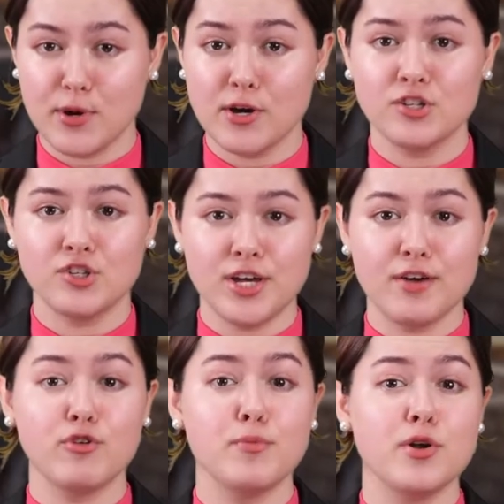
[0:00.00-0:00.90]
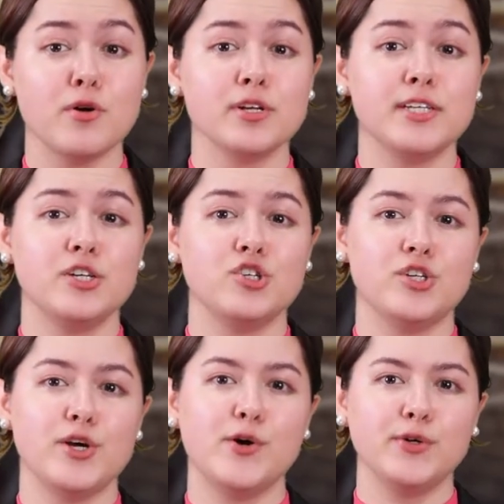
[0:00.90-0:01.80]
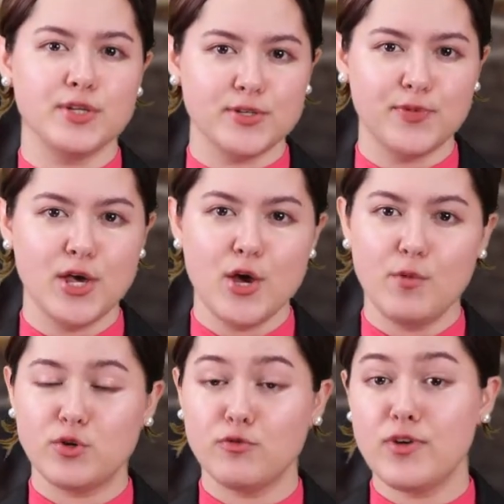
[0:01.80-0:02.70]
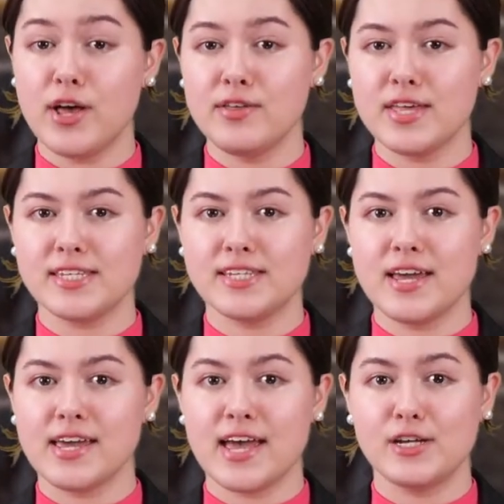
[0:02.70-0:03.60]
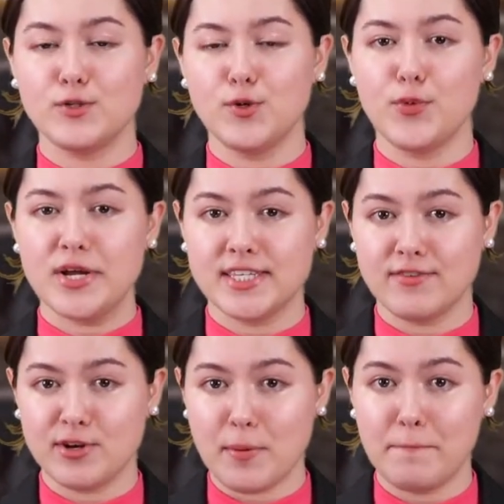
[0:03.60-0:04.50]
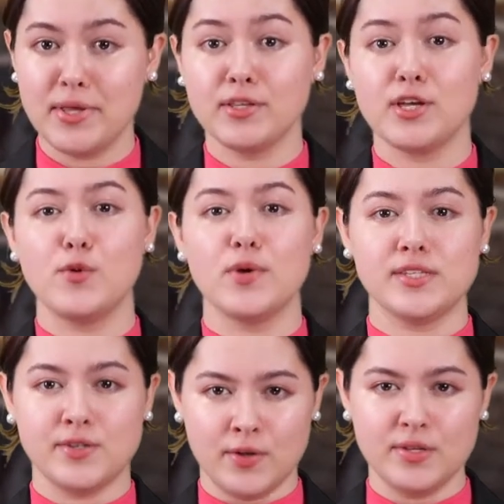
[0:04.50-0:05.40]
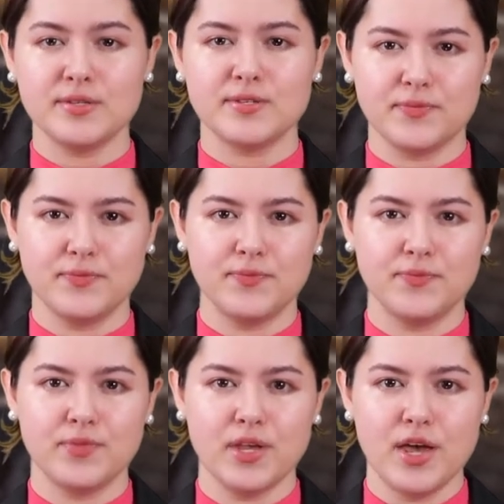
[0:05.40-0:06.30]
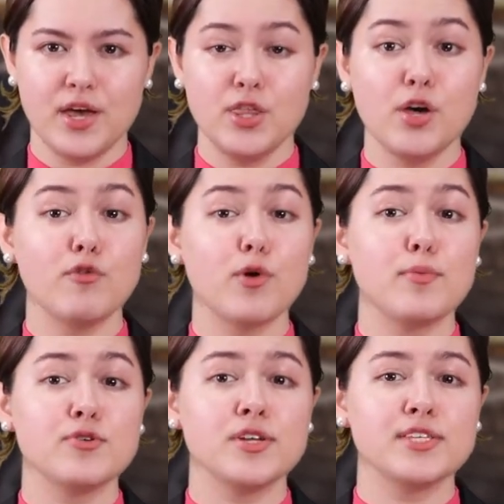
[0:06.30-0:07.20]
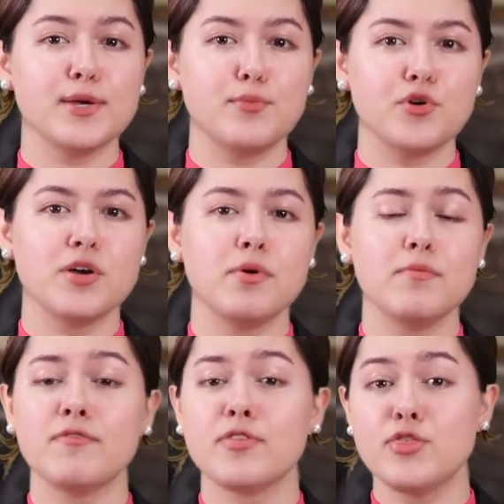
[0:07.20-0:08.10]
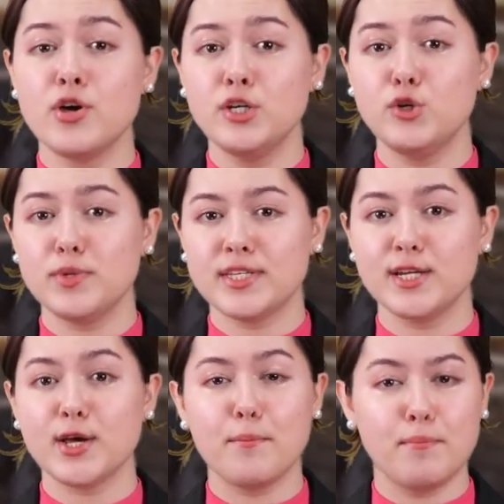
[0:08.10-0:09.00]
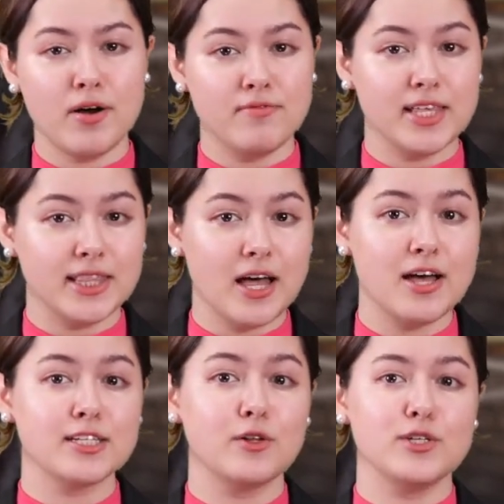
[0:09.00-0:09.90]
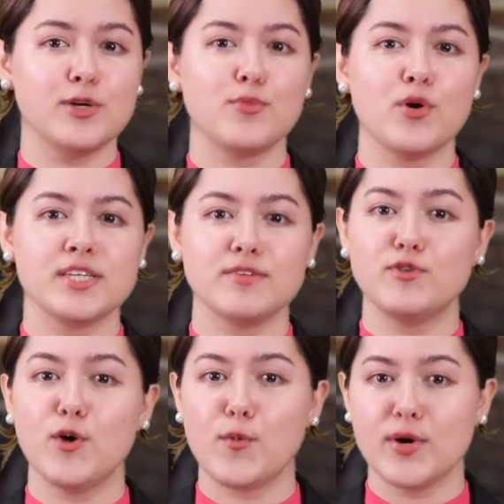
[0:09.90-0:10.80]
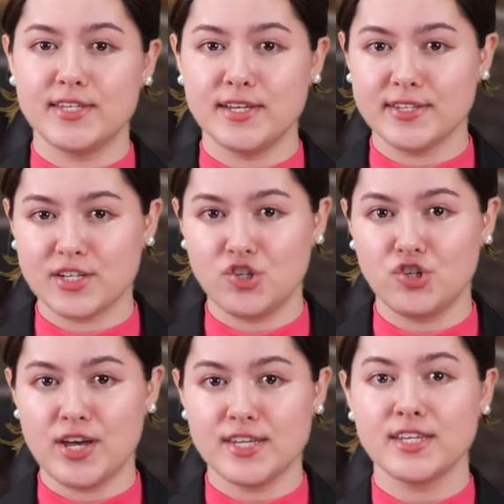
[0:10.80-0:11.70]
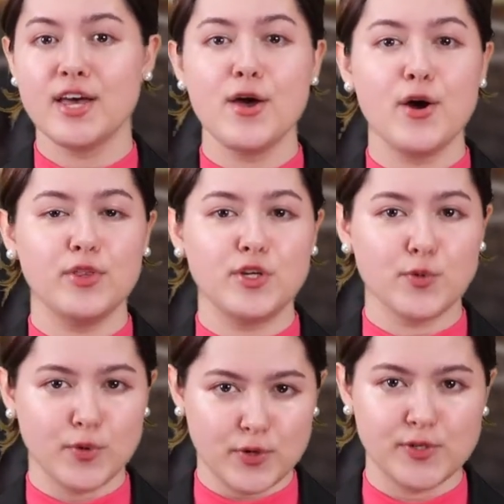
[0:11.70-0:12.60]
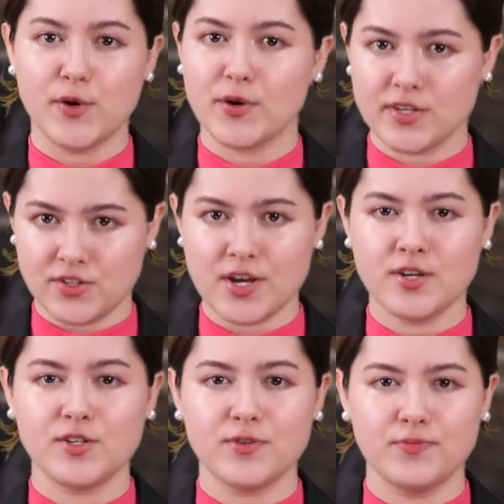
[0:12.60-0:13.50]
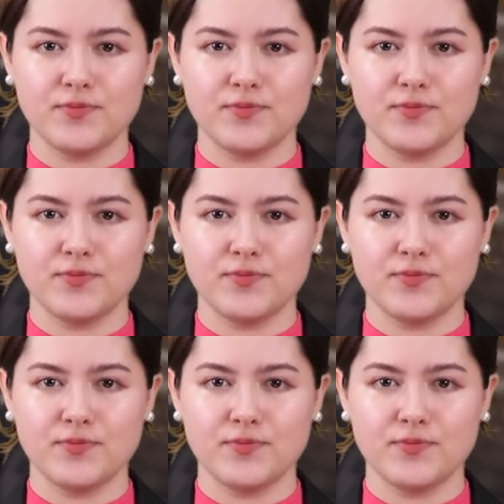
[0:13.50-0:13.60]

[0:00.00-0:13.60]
per share for minority shareholders, which would value their stake at 2.7 billion US dollars. The offer represents a premium of 32% above the last closing price of Turquoise Hill's shares on the Toronto Stock Exchange.